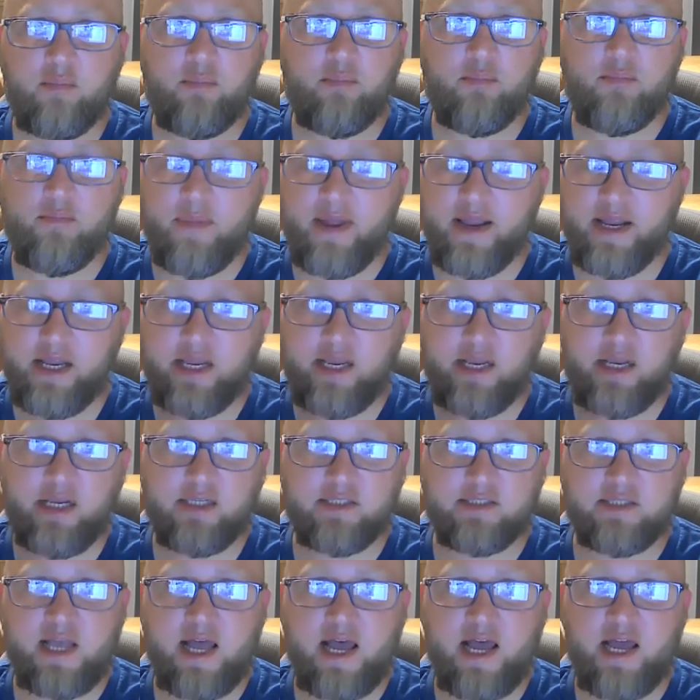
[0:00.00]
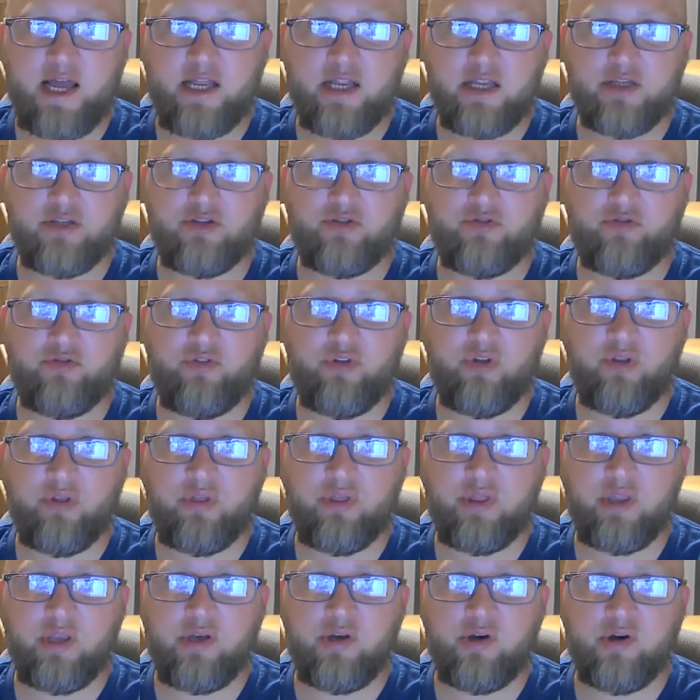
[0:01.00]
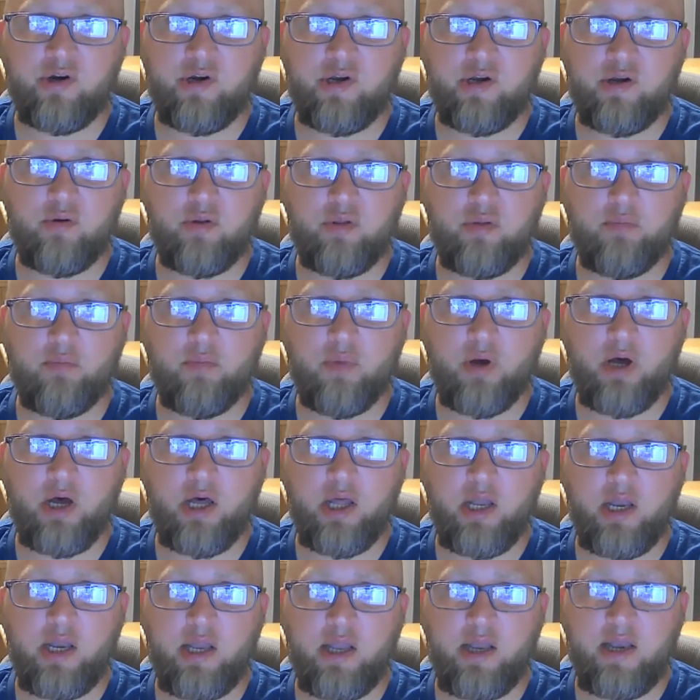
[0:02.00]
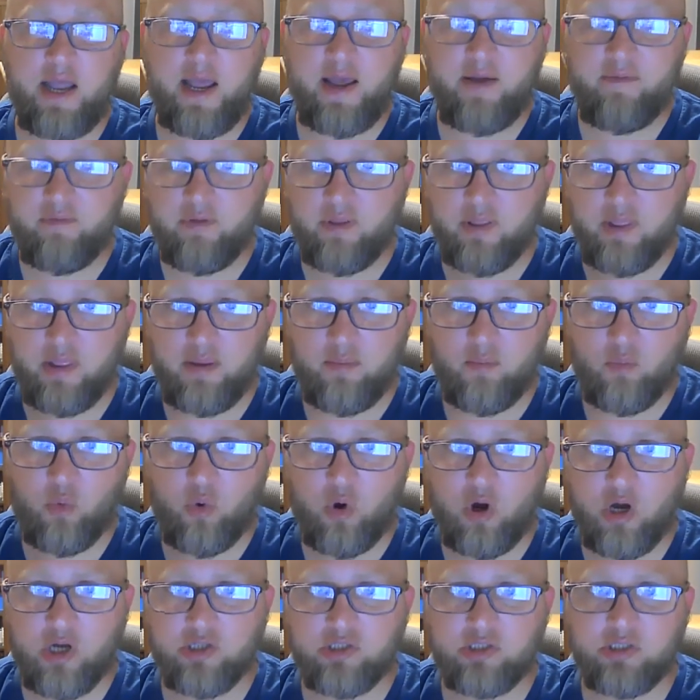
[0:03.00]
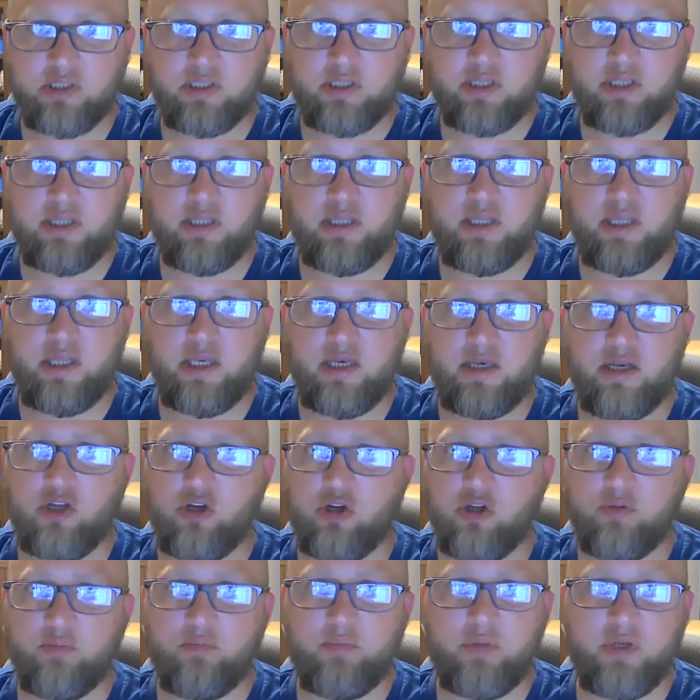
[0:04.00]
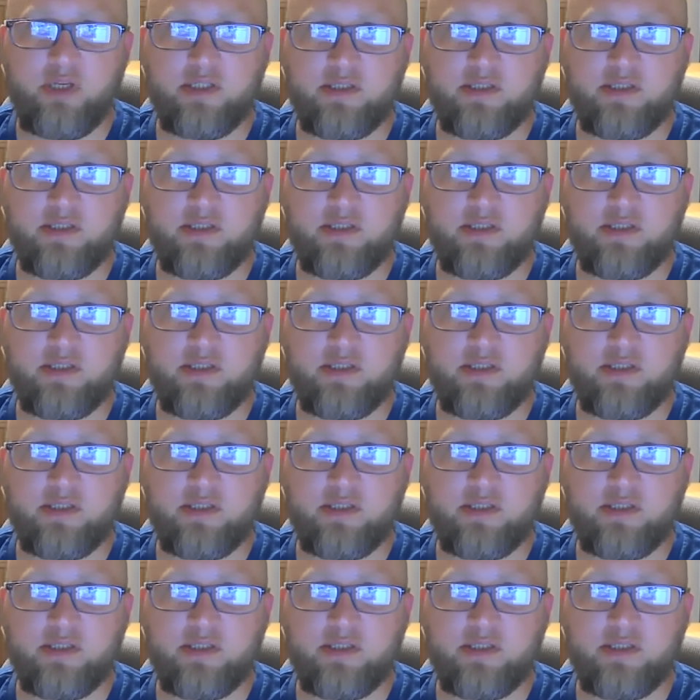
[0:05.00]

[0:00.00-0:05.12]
making his eyes filthy dirty with mud and having them washed clean could be